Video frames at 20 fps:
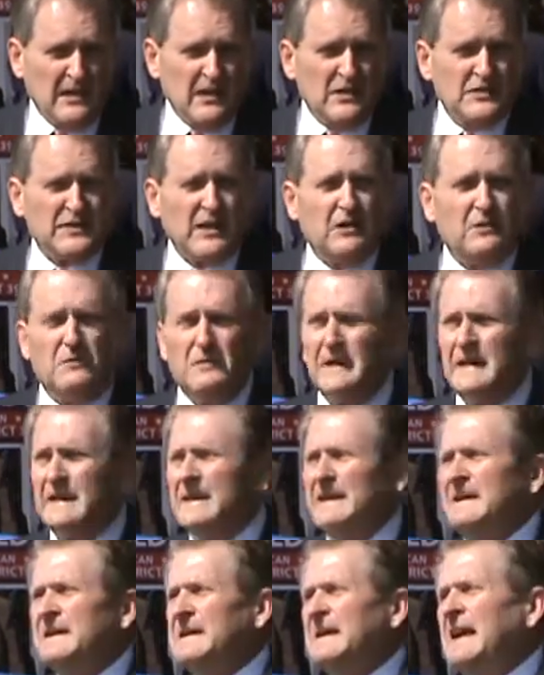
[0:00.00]
So
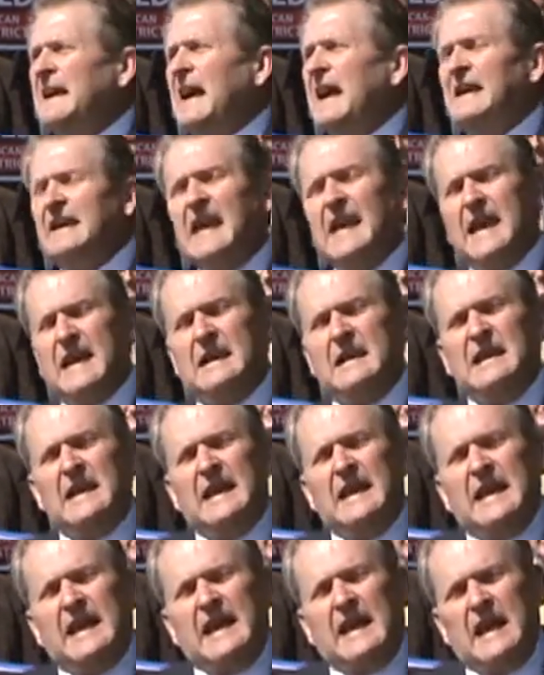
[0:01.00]
again,
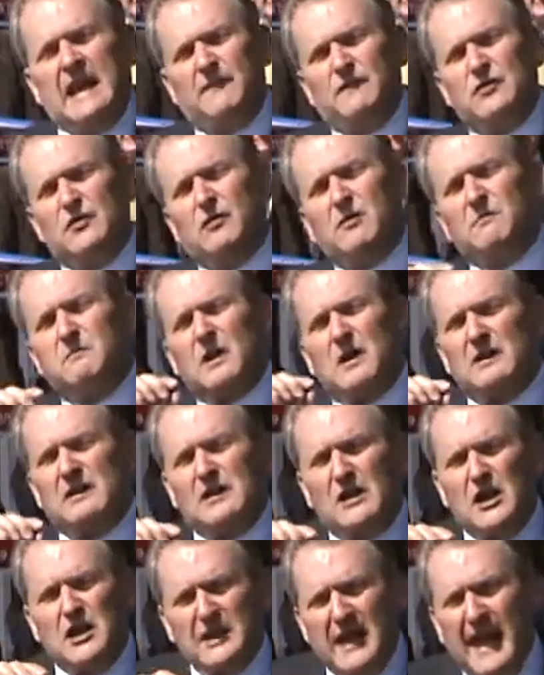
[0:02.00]
if you're
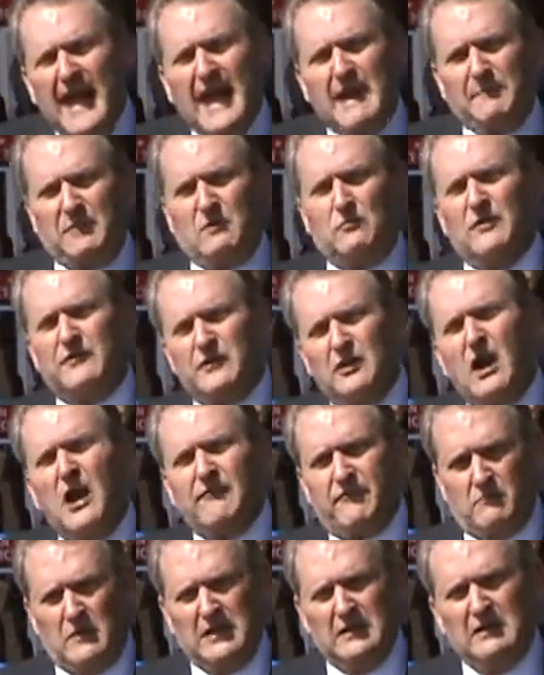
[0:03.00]
unhappy with
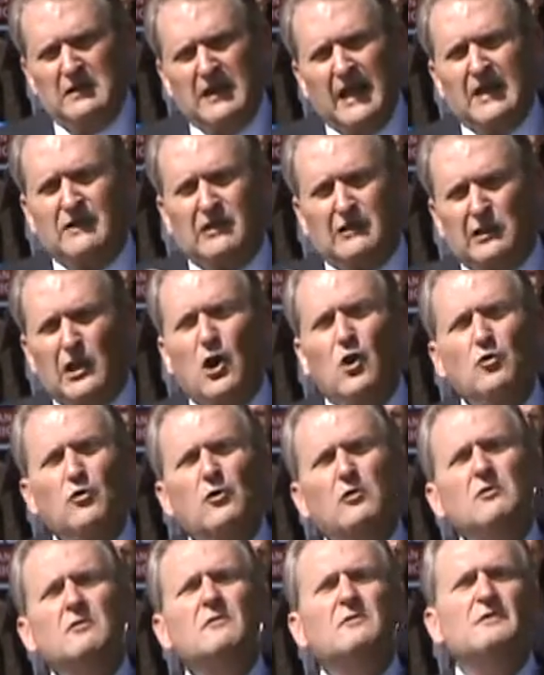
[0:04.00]
government at the
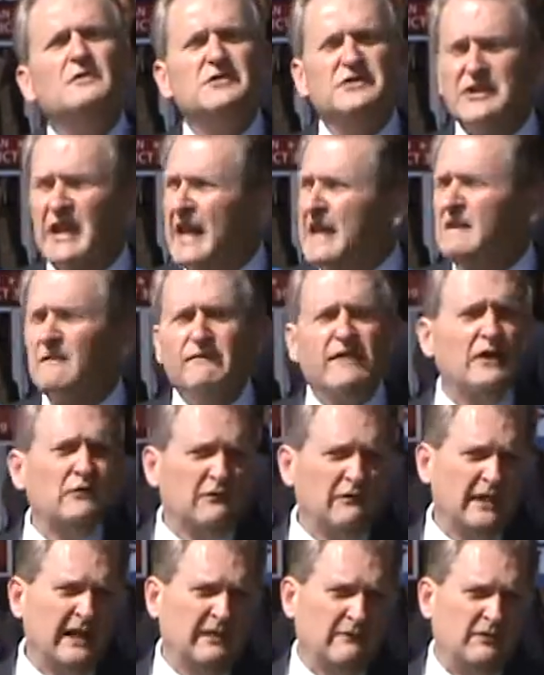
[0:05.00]
local, state, and
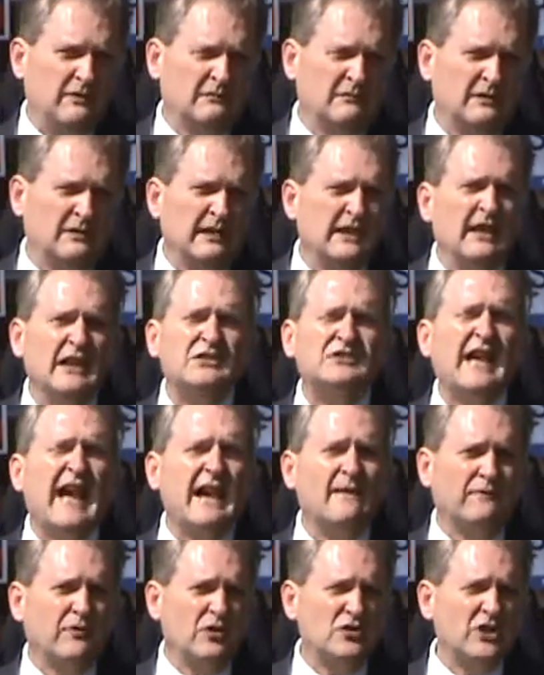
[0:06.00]
federal level, it's
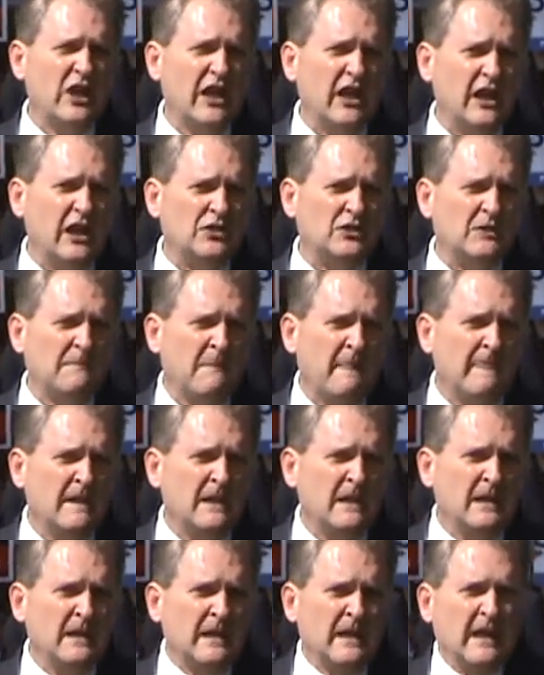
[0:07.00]
time for a change.
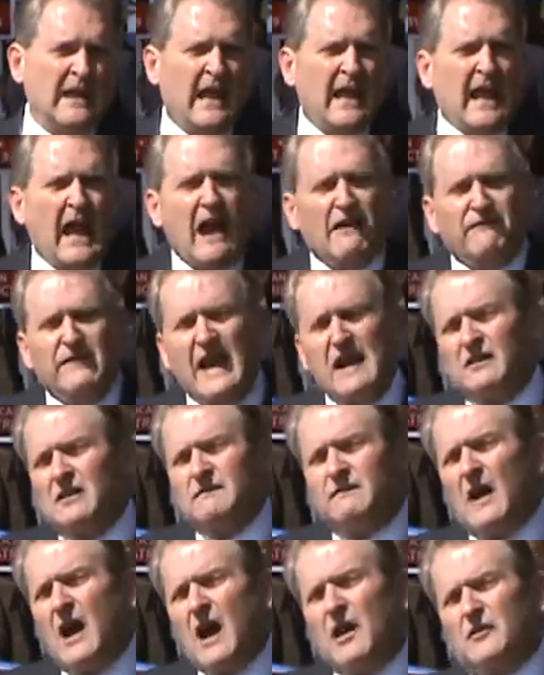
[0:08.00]
Our founding
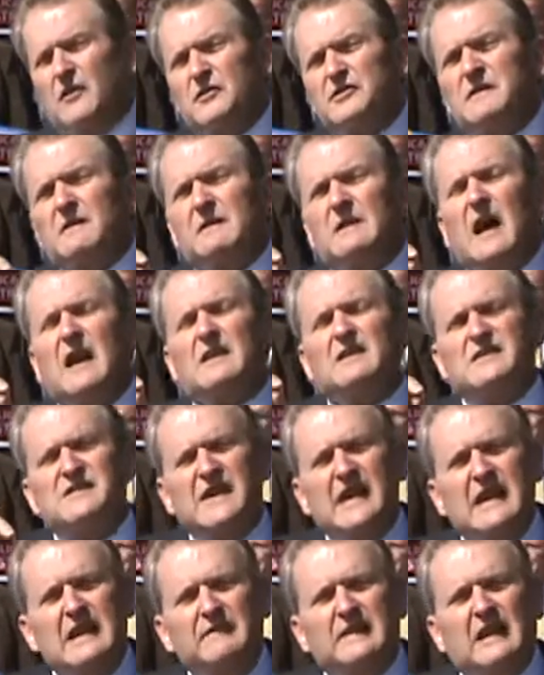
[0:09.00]
fathers
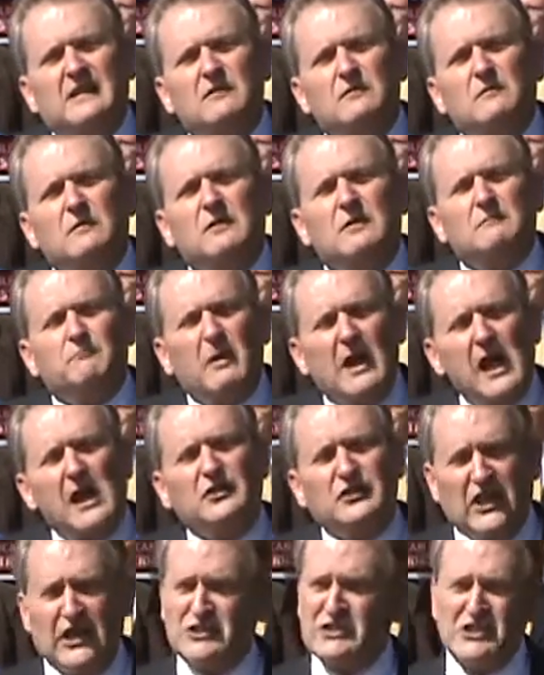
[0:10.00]
said that
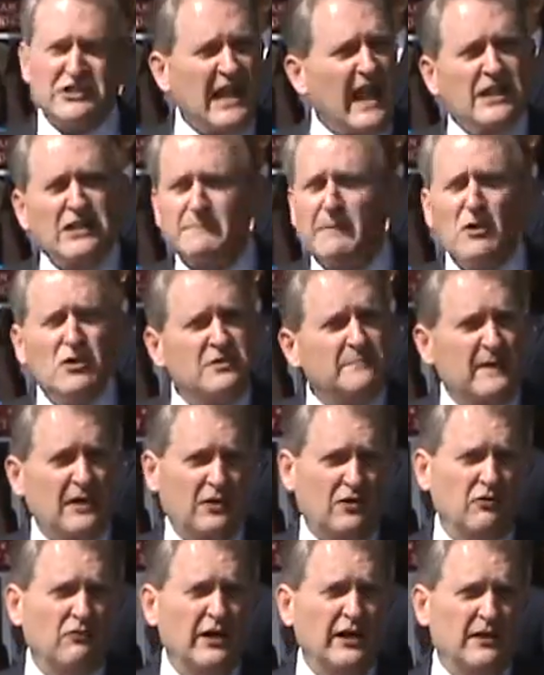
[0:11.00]
politics is not supposed to be a
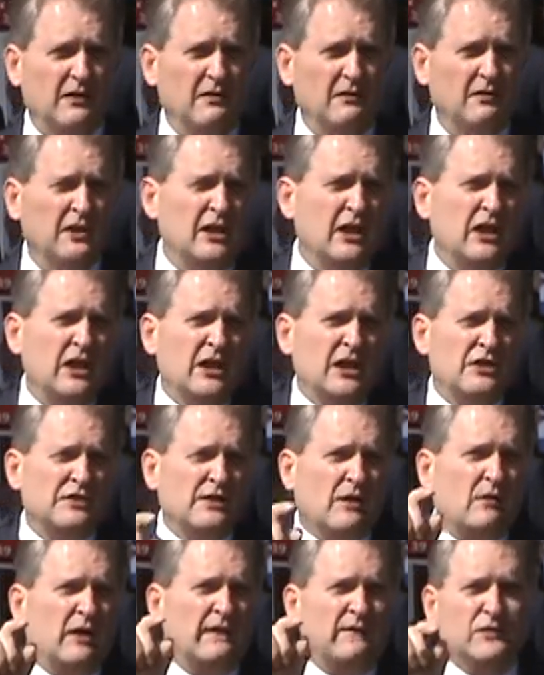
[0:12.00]
career.
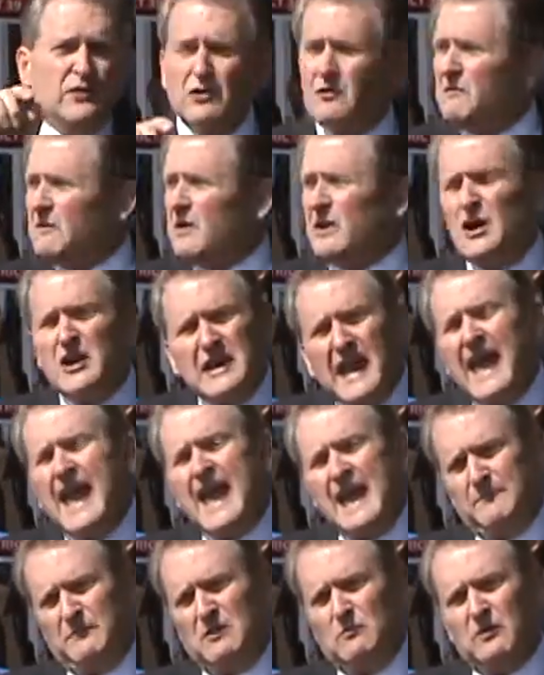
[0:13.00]
So if you're
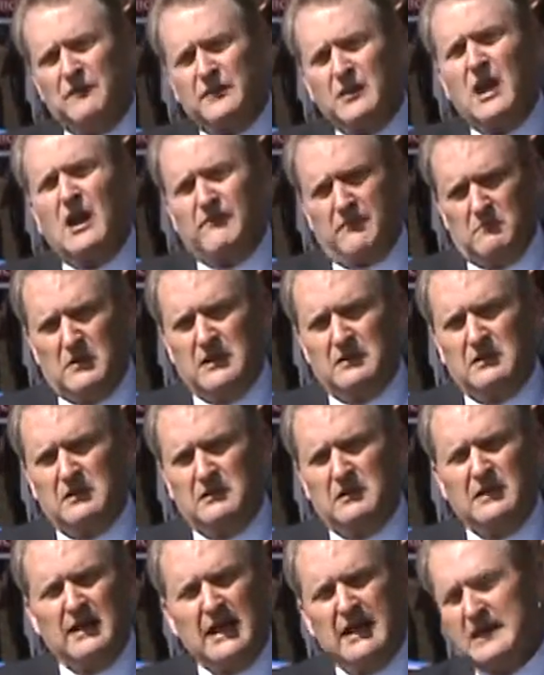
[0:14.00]
unhappy with government,
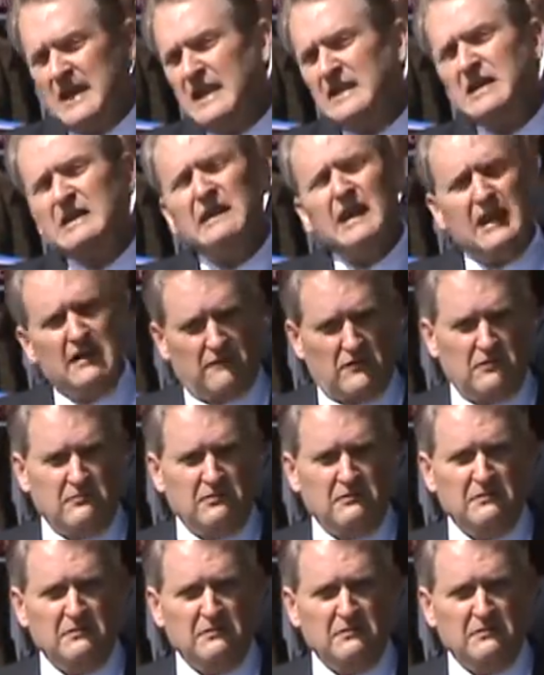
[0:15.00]
at any level,